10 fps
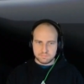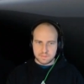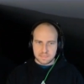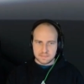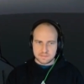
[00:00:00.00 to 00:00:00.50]

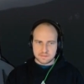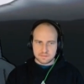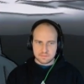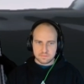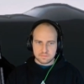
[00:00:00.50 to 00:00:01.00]
Bees.
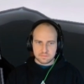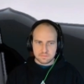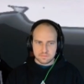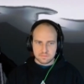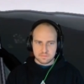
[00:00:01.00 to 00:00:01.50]

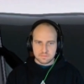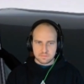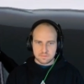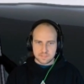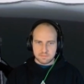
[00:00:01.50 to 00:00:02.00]

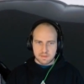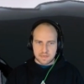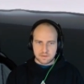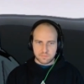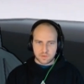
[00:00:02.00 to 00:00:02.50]
Does it
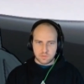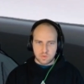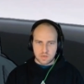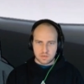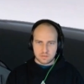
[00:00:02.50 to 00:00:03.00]
matter? If uh,
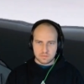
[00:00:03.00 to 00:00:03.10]
don't worry about